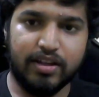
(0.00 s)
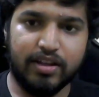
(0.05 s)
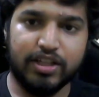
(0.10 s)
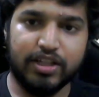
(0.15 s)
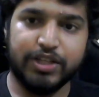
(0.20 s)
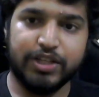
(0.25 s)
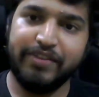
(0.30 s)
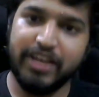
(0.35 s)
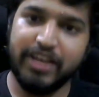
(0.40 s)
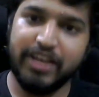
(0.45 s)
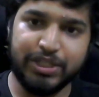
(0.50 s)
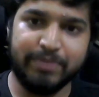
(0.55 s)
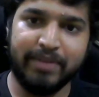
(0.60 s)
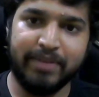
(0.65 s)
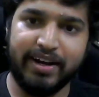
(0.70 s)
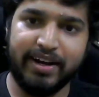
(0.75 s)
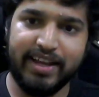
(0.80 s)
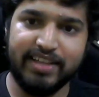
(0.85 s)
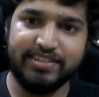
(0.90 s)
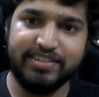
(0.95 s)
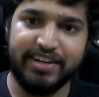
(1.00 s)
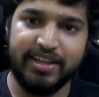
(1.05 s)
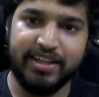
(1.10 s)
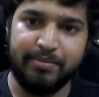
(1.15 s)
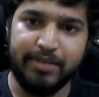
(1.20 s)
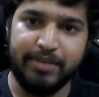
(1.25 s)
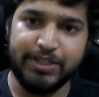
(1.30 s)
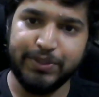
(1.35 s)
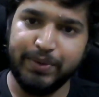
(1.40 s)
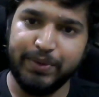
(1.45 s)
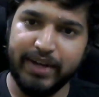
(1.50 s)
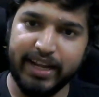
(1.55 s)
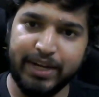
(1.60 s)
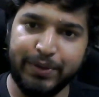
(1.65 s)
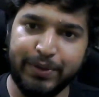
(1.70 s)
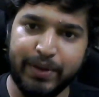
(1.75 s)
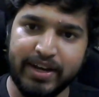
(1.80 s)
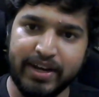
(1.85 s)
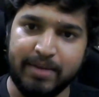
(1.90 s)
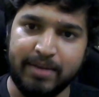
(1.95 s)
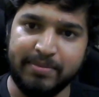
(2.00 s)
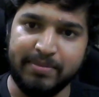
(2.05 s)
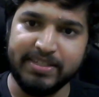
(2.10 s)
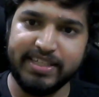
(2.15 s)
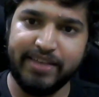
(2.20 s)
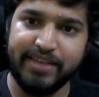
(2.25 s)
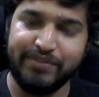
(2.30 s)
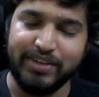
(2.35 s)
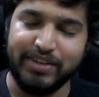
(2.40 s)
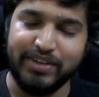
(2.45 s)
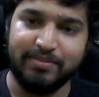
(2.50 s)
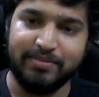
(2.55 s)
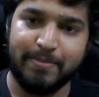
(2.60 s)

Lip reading: We assume that A is greater than B, so we'll take 12 comma 7.